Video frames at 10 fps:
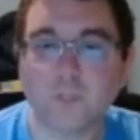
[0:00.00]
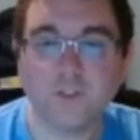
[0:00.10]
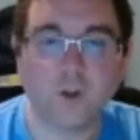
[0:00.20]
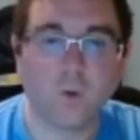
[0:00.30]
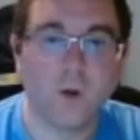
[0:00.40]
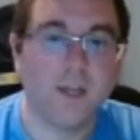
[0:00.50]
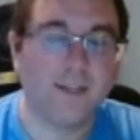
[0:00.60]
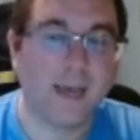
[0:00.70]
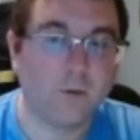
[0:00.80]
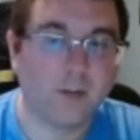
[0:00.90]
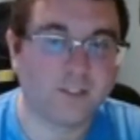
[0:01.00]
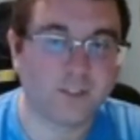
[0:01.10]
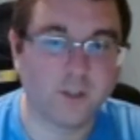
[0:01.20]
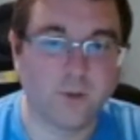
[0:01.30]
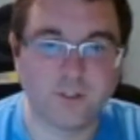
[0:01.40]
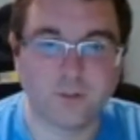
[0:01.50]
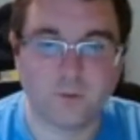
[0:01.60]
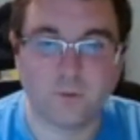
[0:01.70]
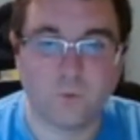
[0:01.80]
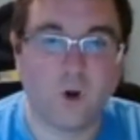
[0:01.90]
So now we'll actually go
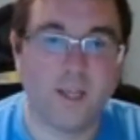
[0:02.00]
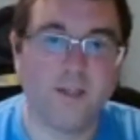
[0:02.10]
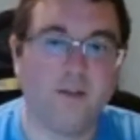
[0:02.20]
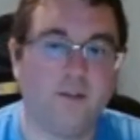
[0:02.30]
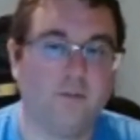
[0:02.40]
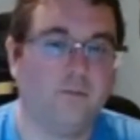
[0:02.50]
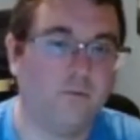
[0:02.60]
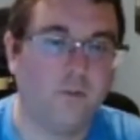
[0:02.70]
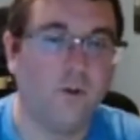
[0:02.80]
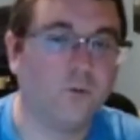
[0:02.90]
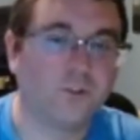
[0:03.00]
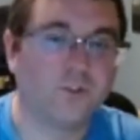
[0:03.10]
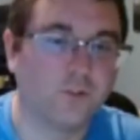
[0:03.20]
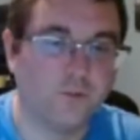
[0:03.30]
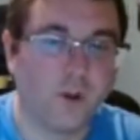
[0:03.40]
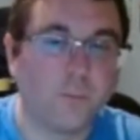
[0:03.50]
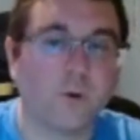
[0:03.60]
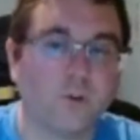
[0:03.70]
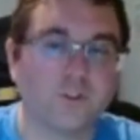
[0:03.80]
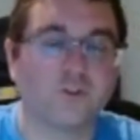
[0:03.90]
into what those
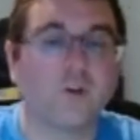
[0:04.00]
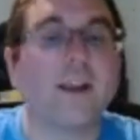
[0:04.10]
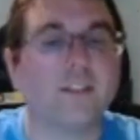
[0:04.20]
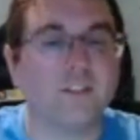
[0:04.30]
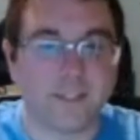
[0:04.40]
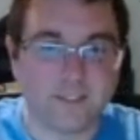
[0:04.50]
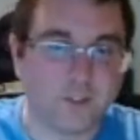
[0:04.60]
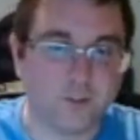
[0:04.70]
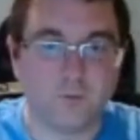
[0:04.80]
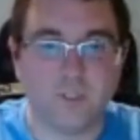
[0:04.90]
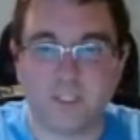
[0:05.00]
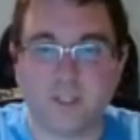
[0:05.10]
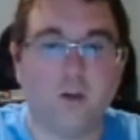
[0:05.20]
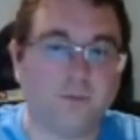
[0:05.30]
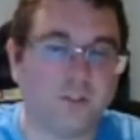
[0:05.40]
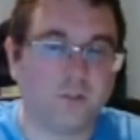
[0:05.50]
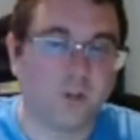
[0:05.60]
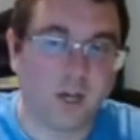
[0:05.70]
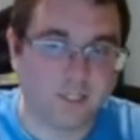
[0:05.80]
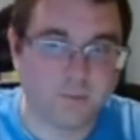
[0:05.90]
numbers translate to when it comes to
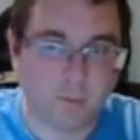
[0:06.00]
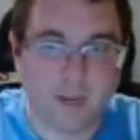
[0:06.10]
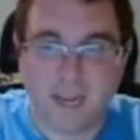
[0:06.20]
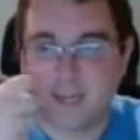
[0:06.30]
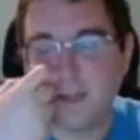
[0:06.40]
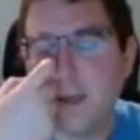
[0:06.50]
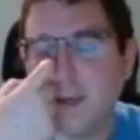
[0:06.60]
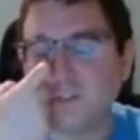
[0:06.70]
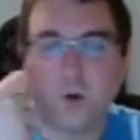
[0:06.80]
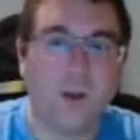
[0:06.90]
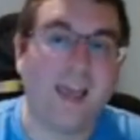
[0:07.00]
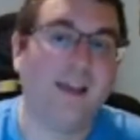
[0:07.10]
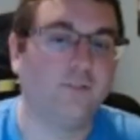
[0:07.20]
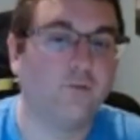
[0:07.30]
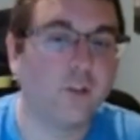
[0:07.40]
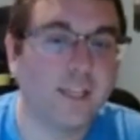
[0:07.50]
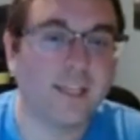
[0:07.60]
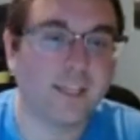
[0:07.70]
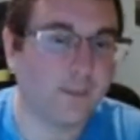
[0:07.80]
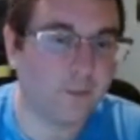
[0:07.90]
cost per pack. So
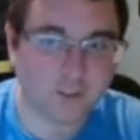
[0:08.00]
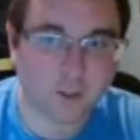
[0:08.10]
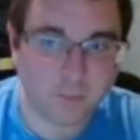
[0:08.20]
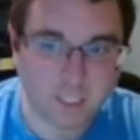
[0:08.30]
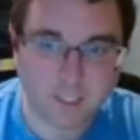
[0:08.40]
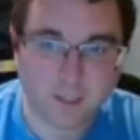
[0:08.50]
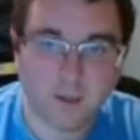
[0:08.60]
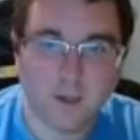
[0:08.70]
looking at MSRP,